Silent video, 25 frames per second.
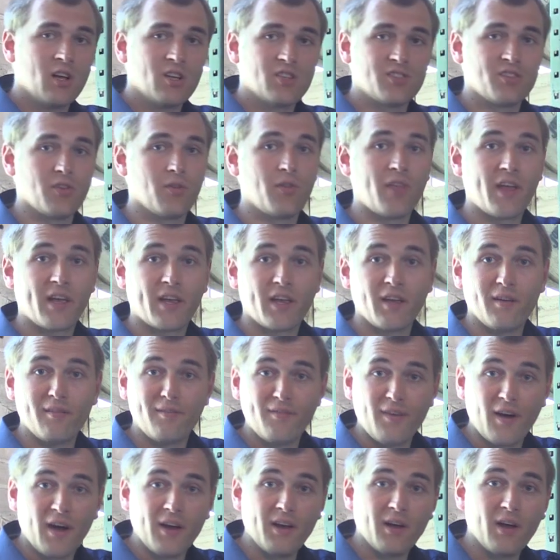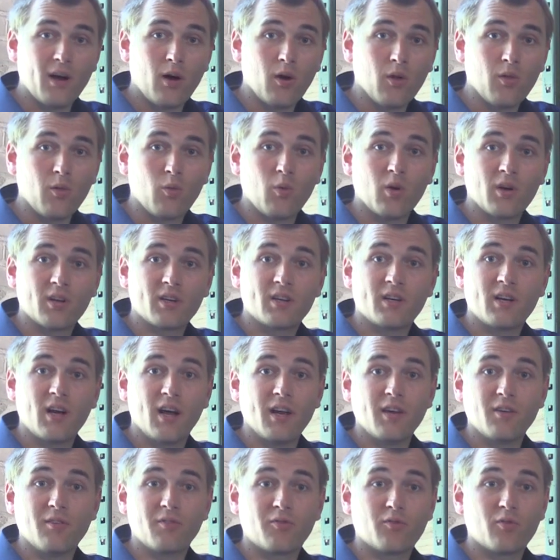so they can find out what
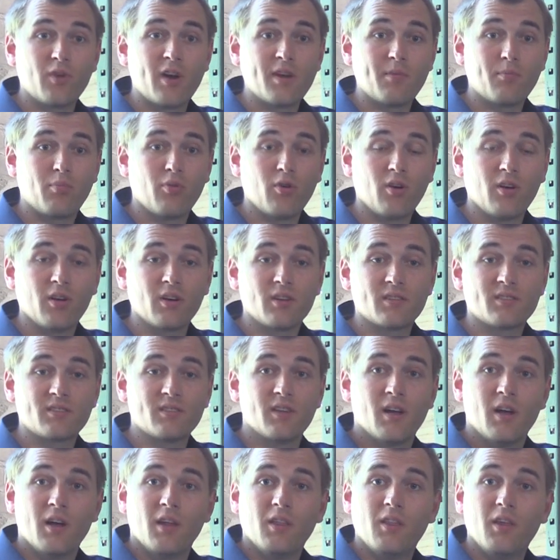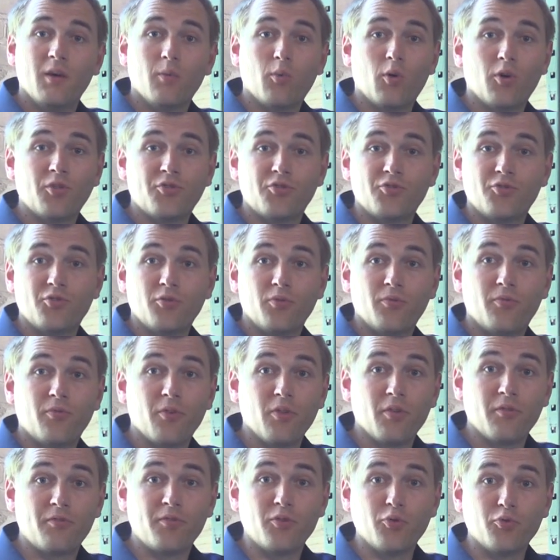kind of great products they want to do
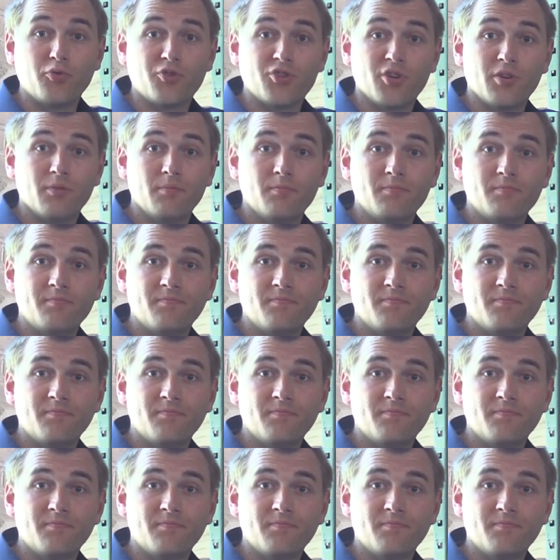for the future.